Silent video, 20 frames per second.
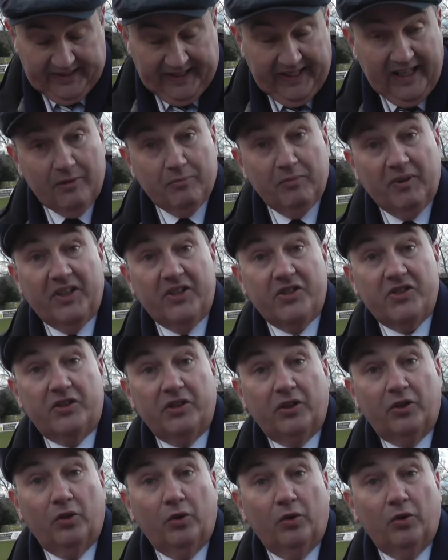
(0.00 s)
8 minutes
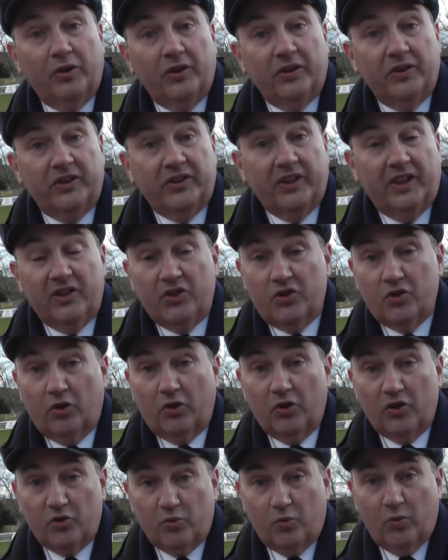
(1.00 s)
to go, and
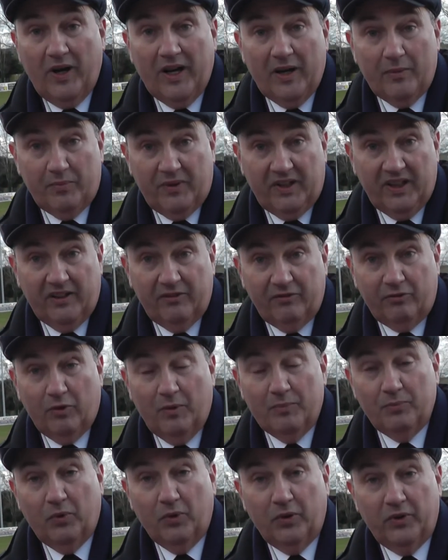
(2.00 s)
George Webb gave
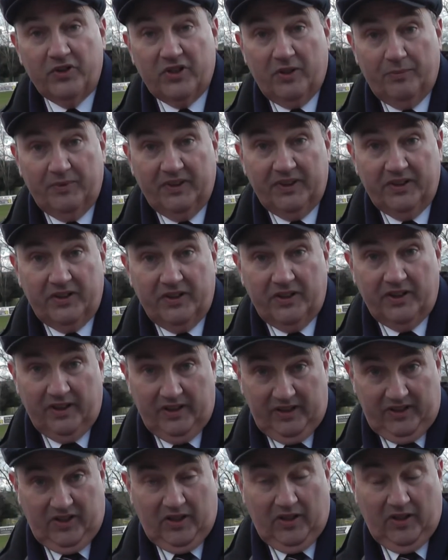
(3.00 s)
Wimborne
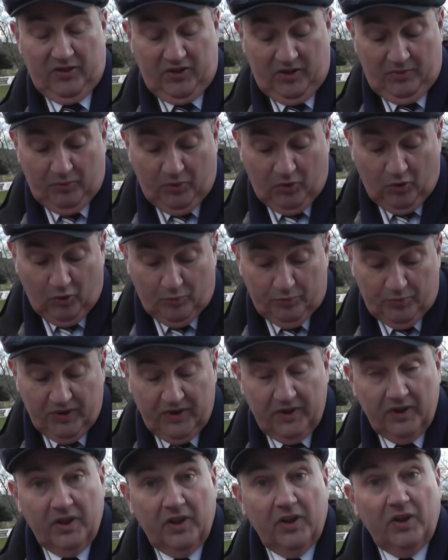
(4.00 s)
some hope
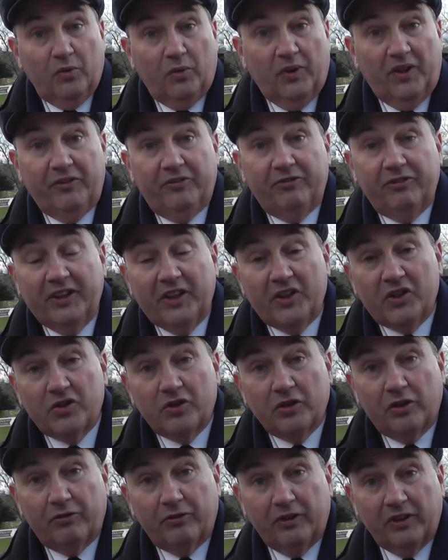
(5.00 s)
when he
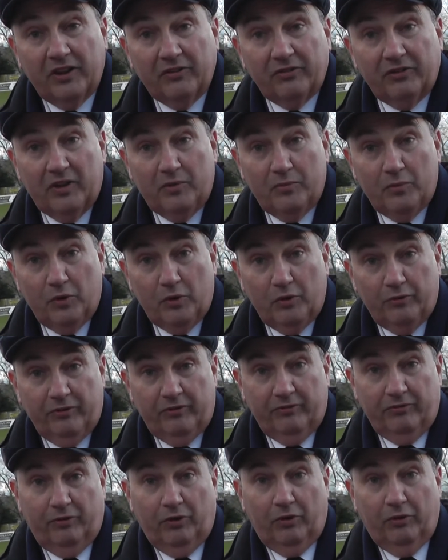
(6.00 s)
finished off a lovely move
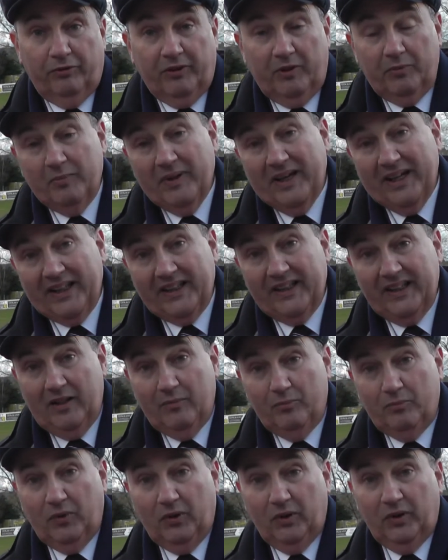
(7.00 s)
involving Matt
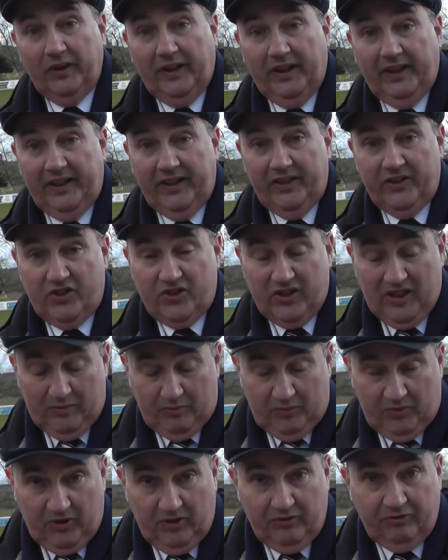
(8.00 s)
Kemble and
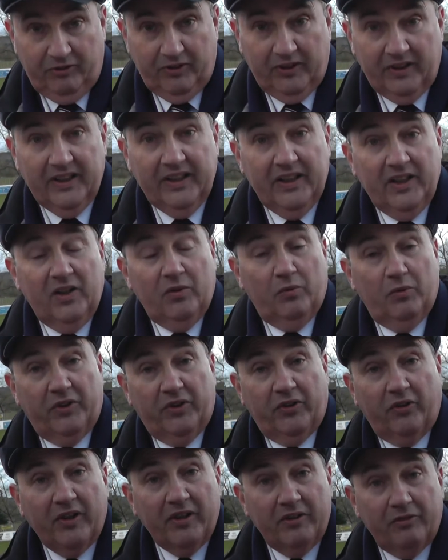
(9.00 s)
Sam Griffin with
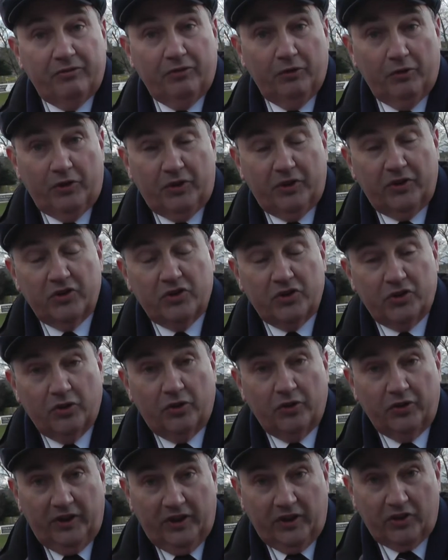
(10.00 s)
a right foot
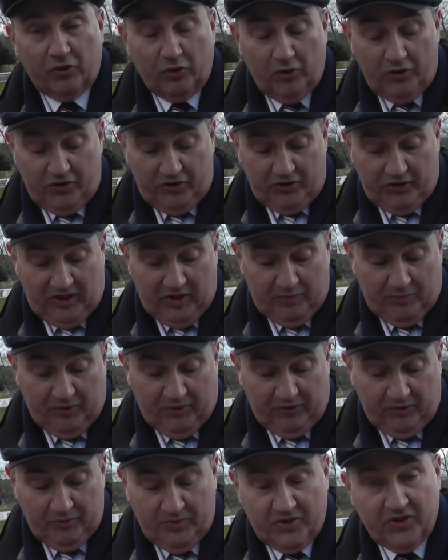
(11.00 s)
shot across the
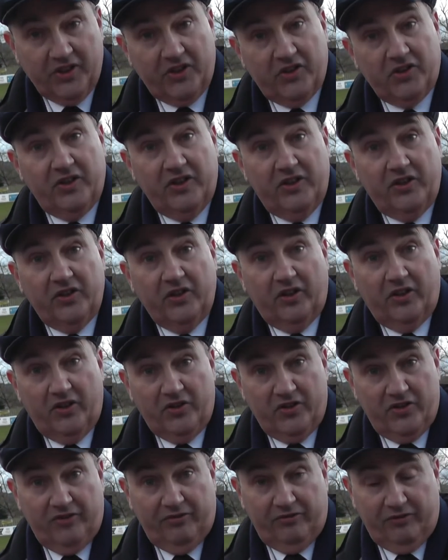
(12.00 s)
keeper from 16
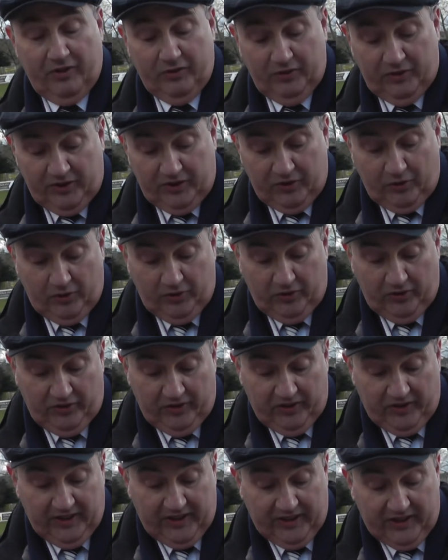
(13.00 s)
yards that found the corner of
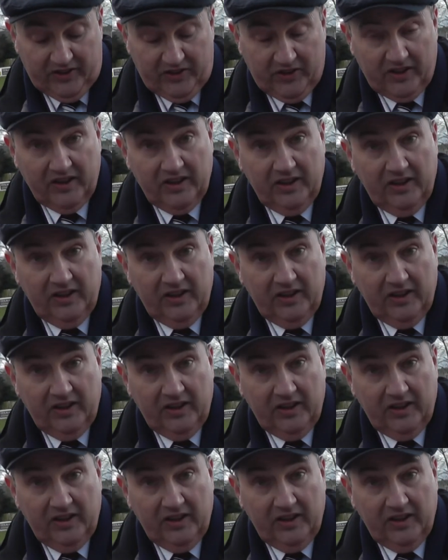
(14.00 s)
the net.